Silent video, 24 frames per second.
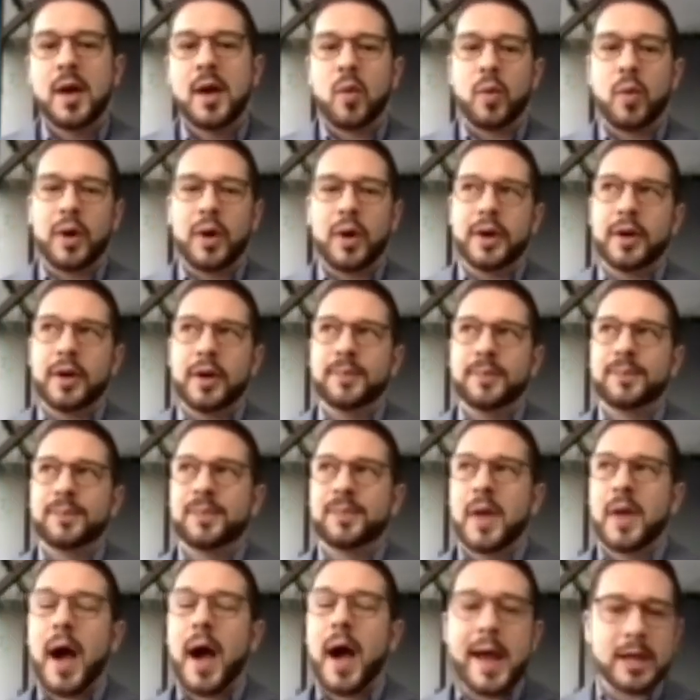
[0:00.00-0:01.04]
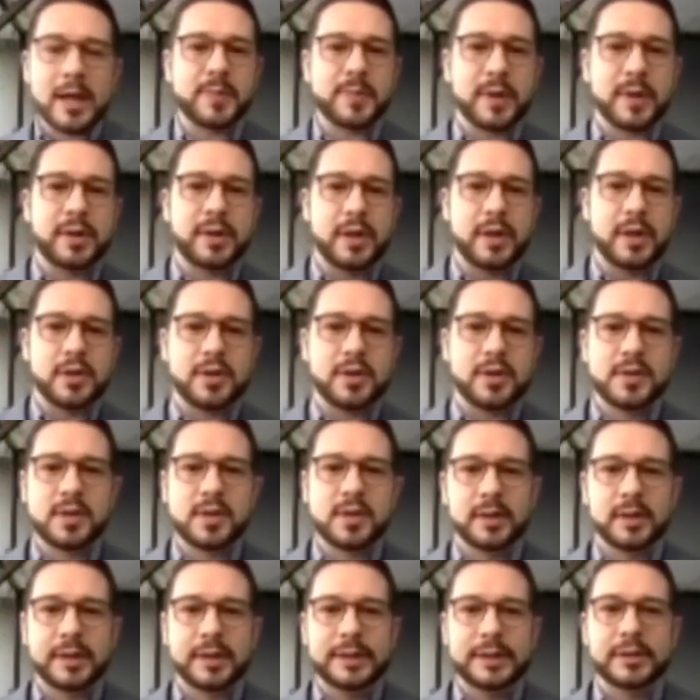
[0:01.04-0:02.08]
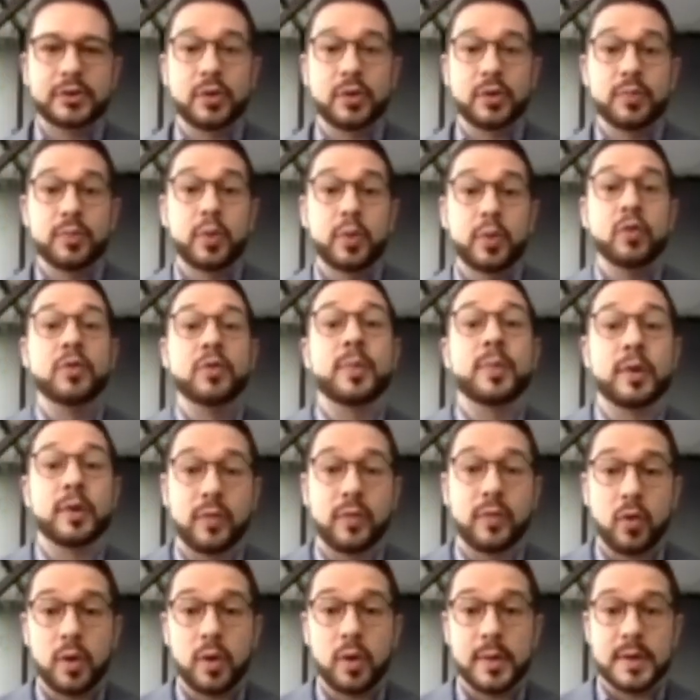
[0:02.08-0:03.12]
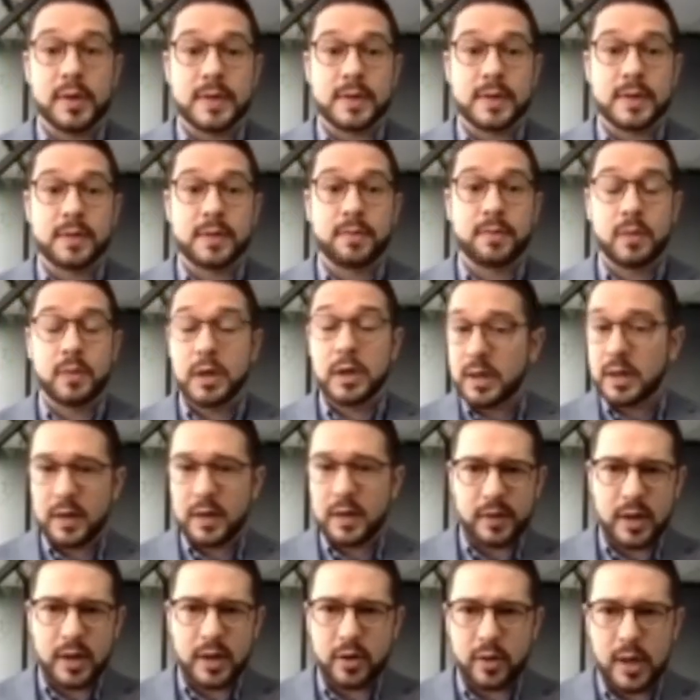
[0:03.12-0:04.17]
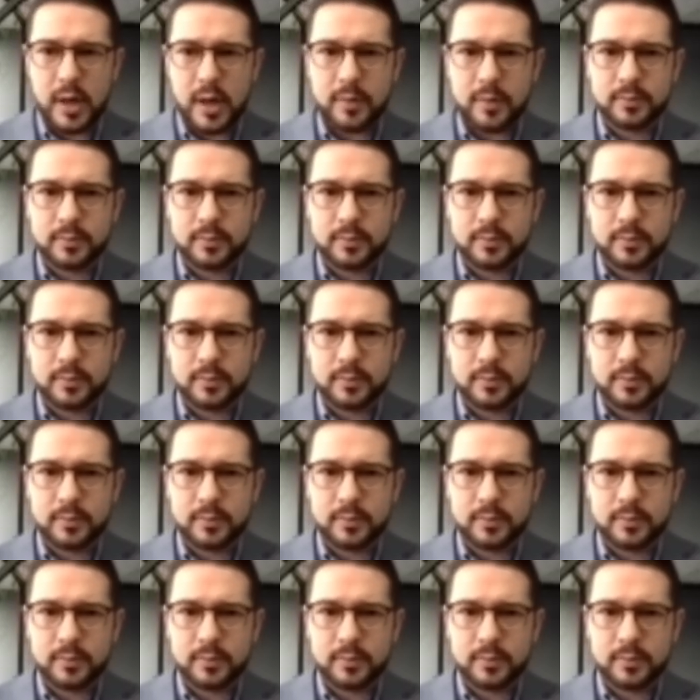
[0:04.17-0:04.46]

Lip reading: where high expectations lead to improved performance in a given area.